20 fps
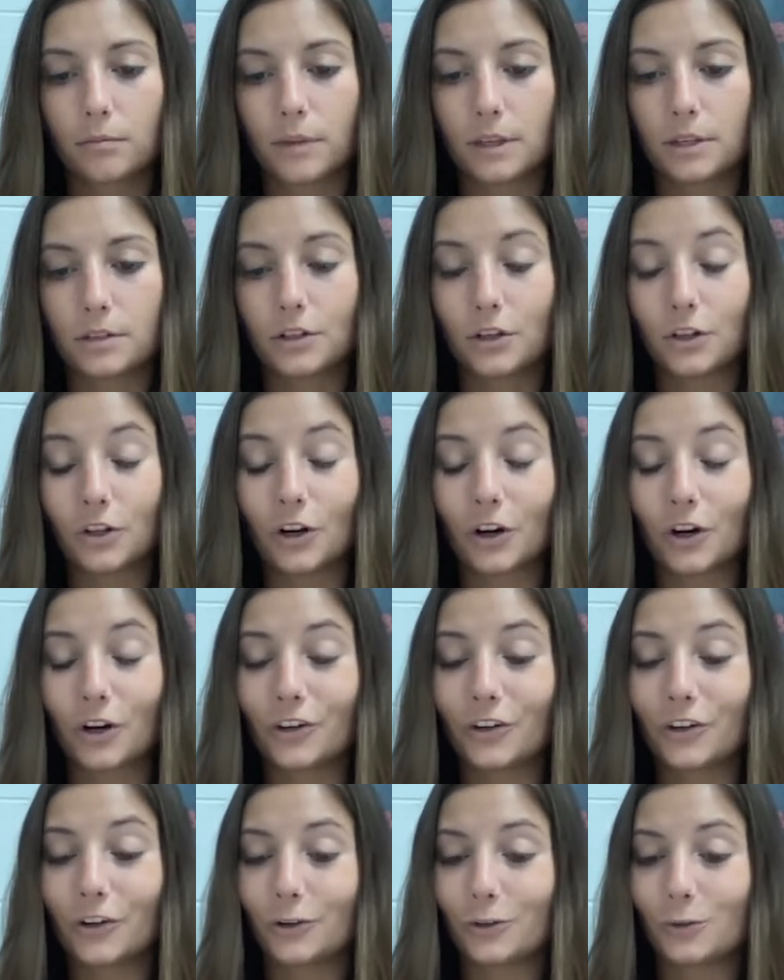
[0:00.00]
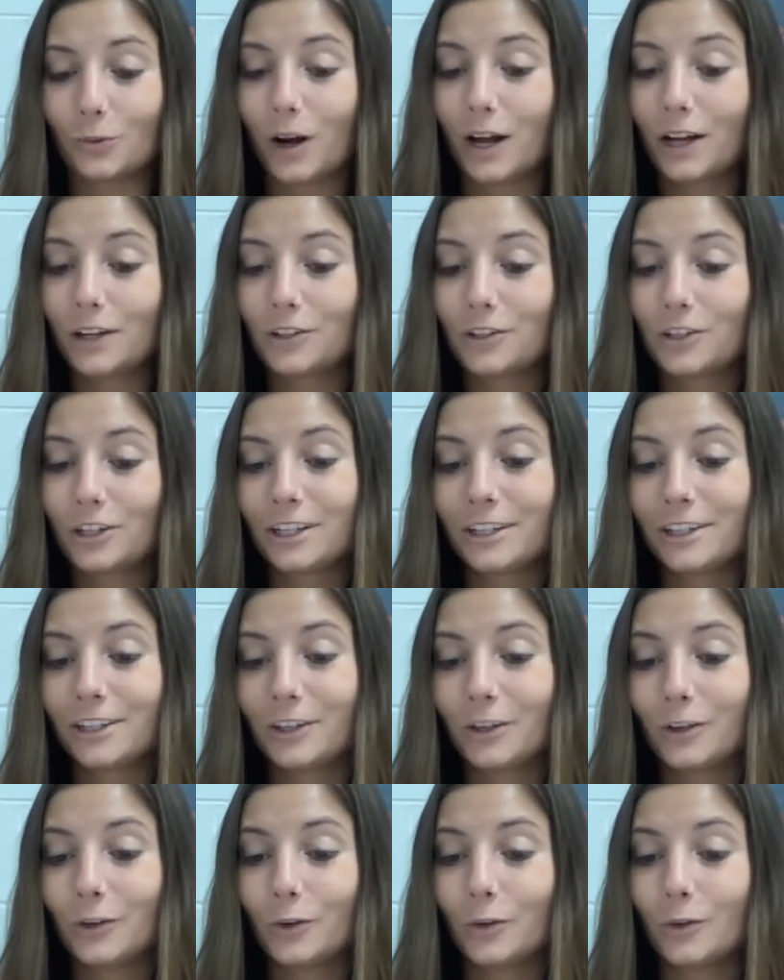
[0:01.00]
Mr. Gardner's watching
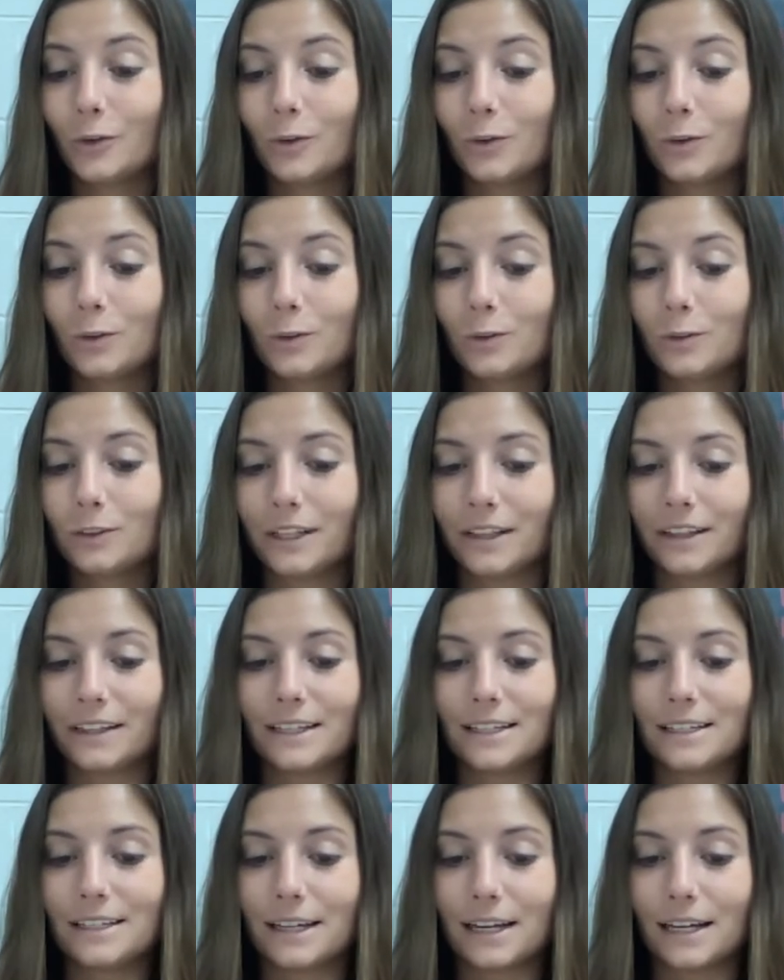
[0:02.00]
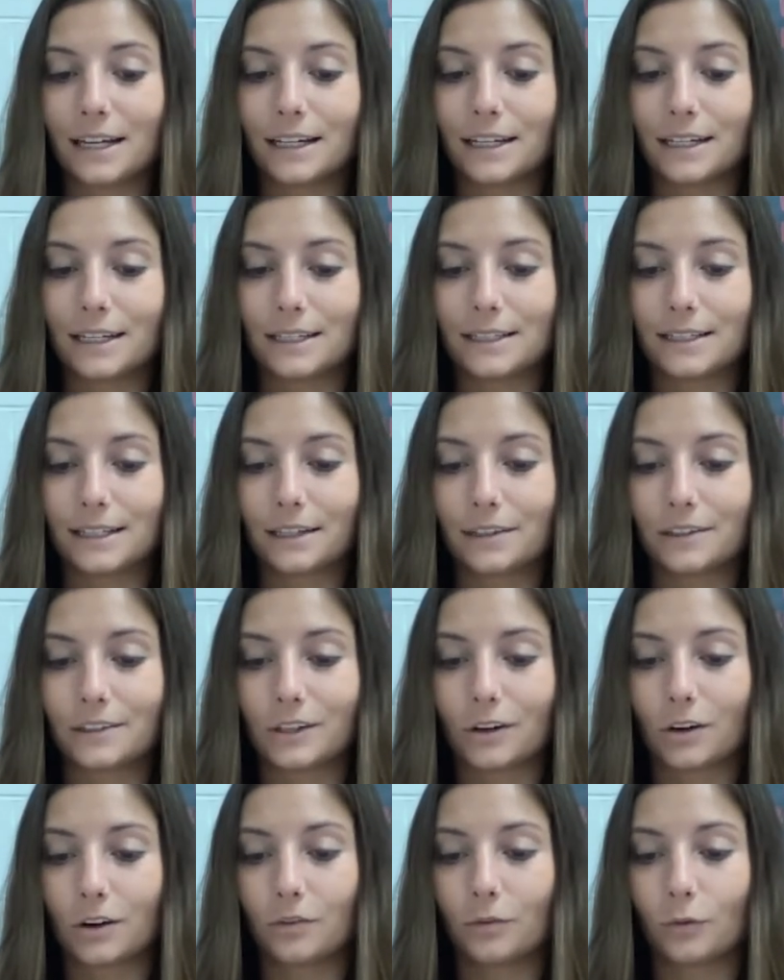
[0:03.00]
you, Lily said in a
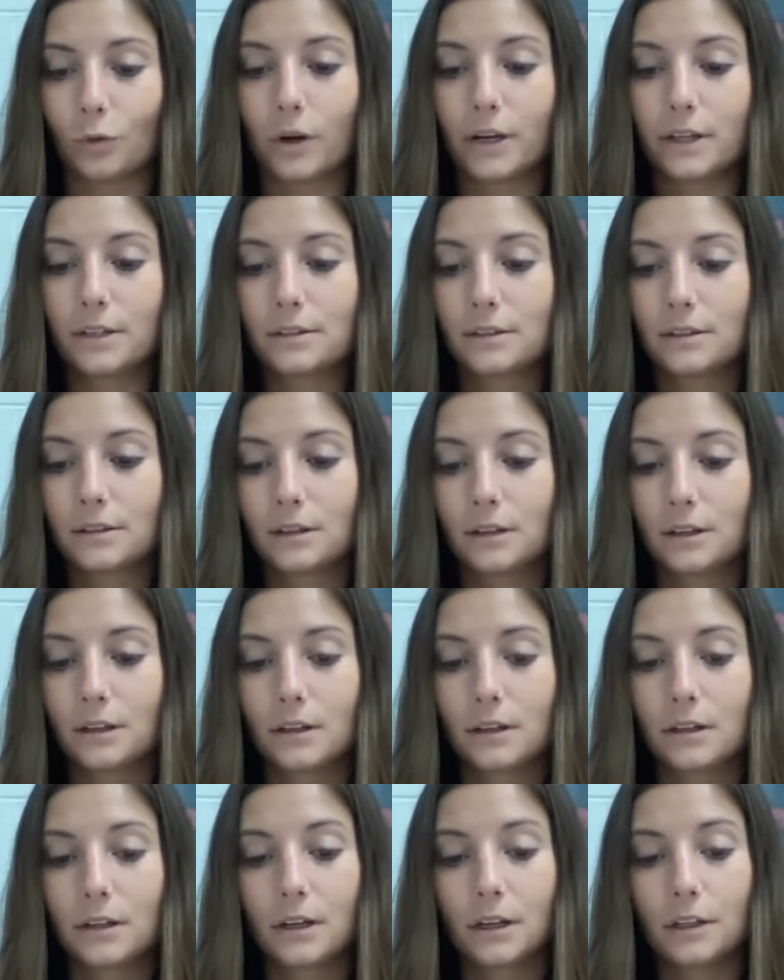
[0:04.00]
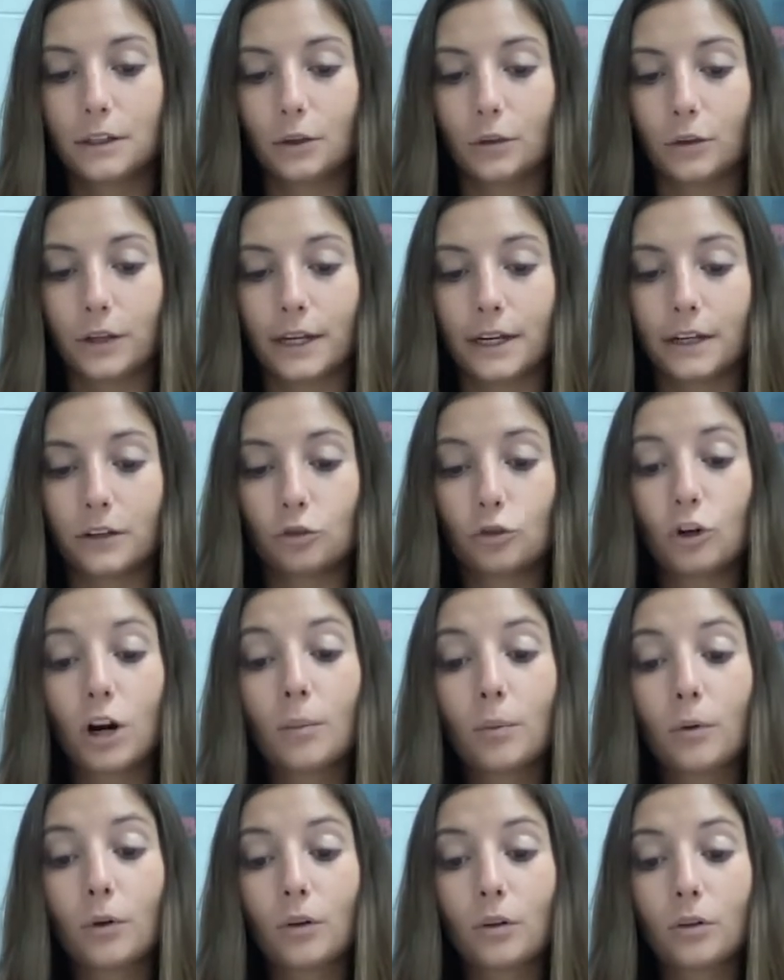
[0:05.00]
sing-song voice. You'll get in
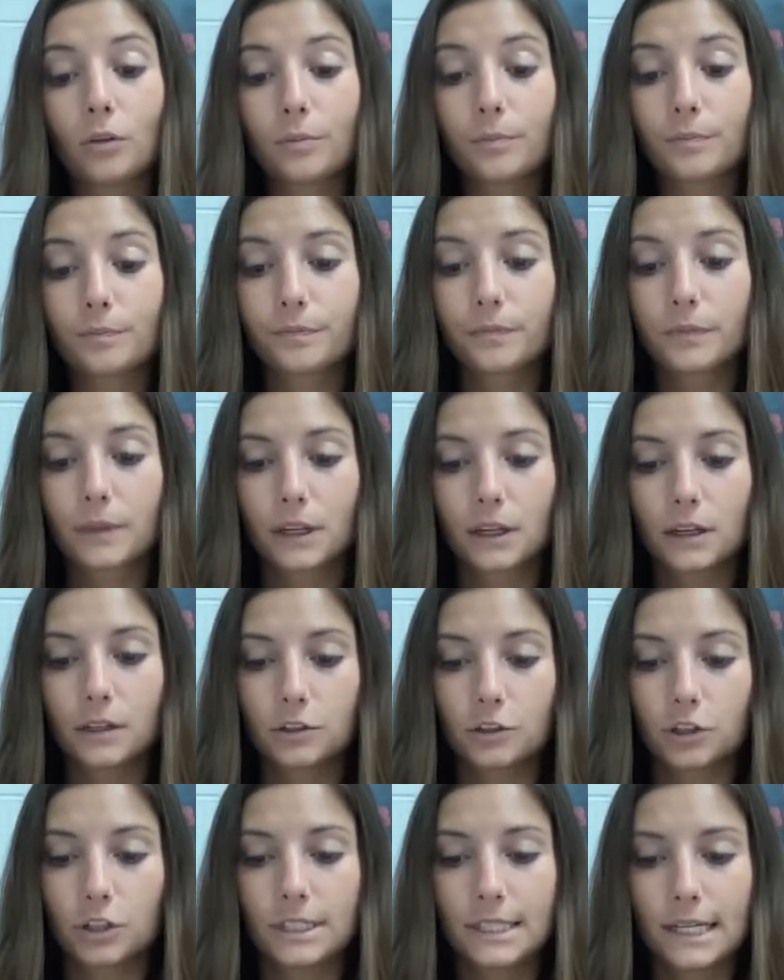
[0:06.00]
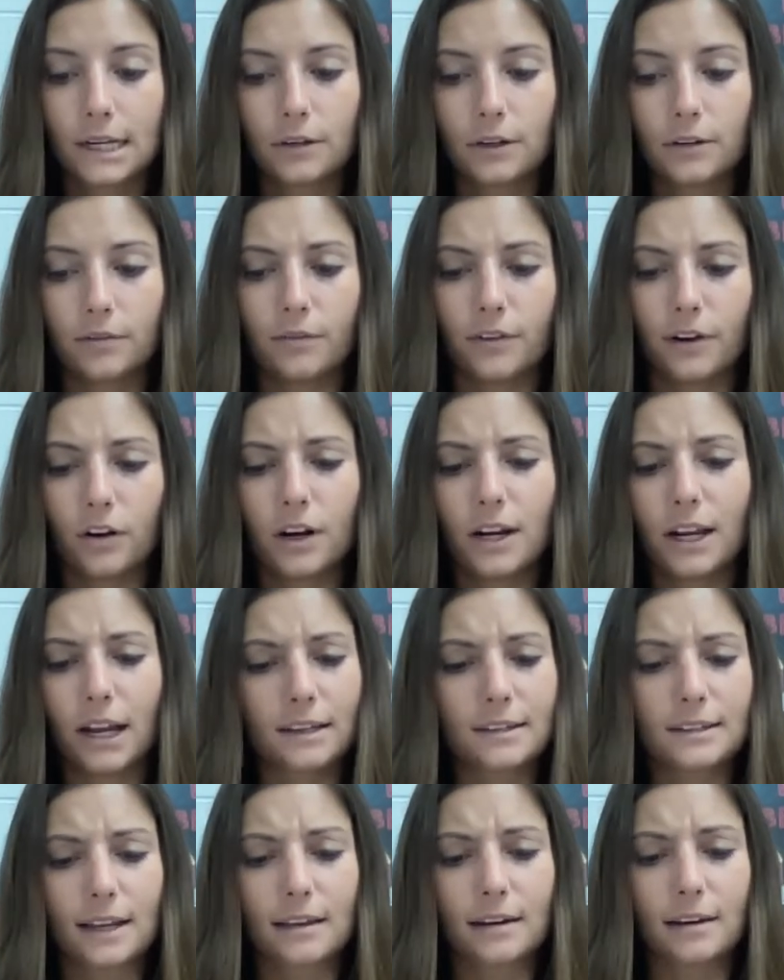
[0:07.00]
trouble. She sounded very
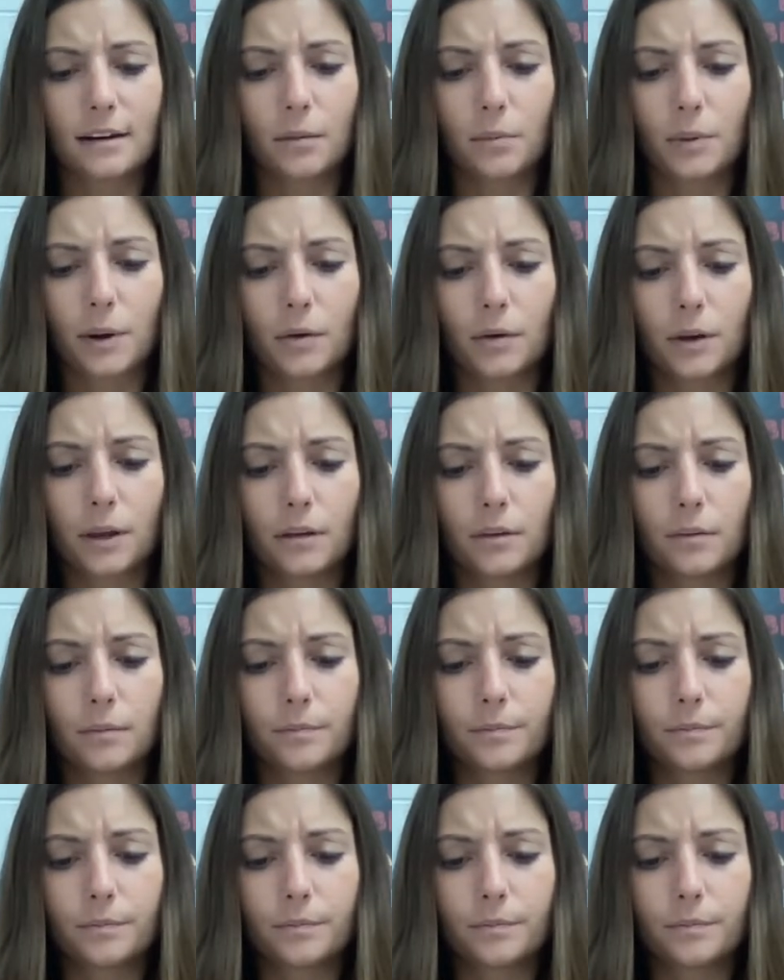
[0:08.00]
excited about it.